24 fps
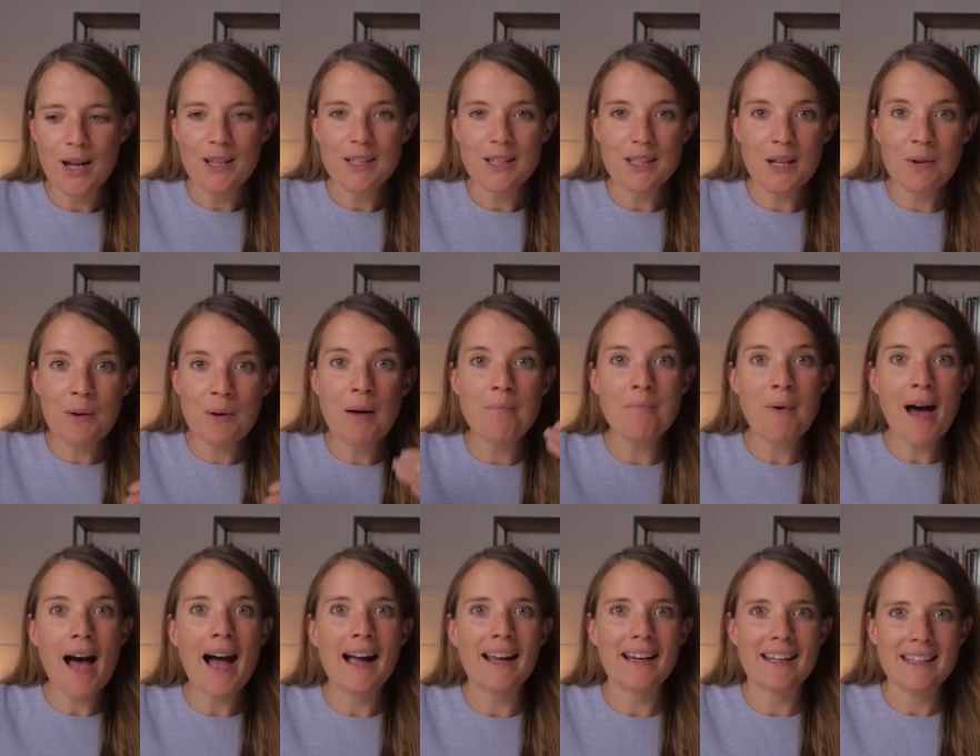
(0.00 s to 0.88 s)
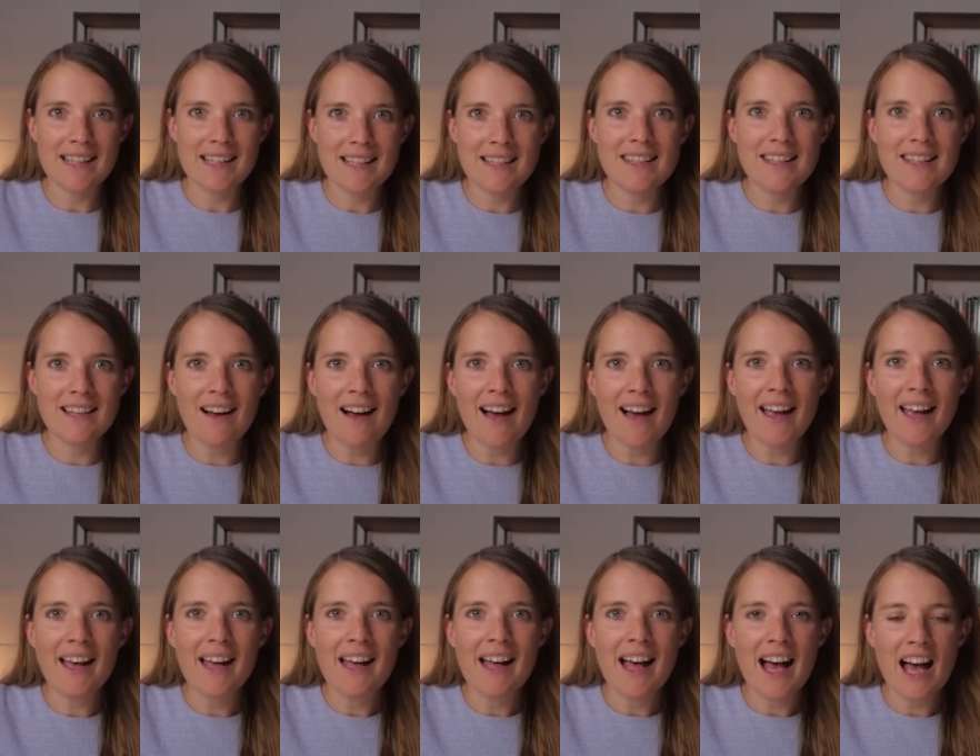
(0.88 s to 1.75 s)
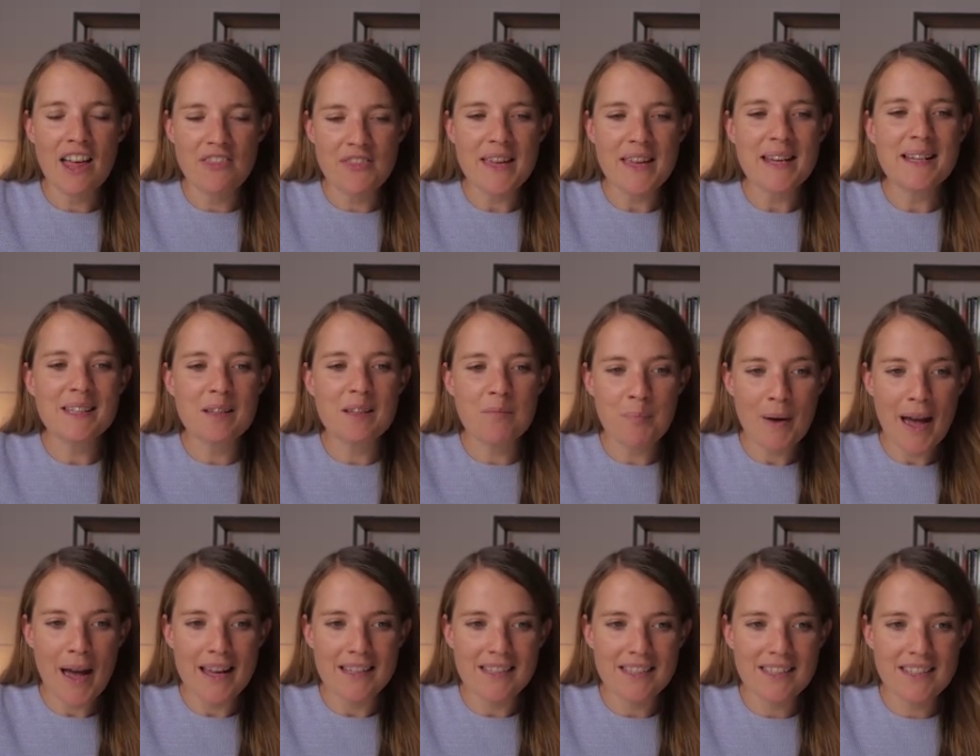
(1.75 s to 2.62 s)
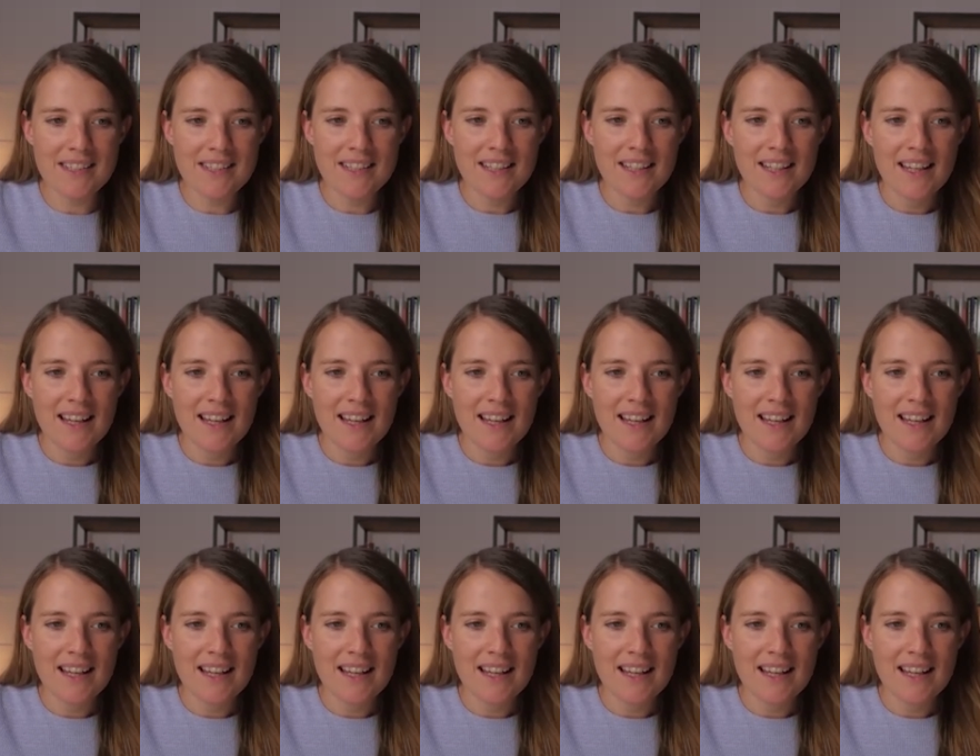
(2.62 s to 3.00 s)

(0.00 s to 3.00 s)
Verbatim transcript: So he went back and he said to the guy, Are these the best?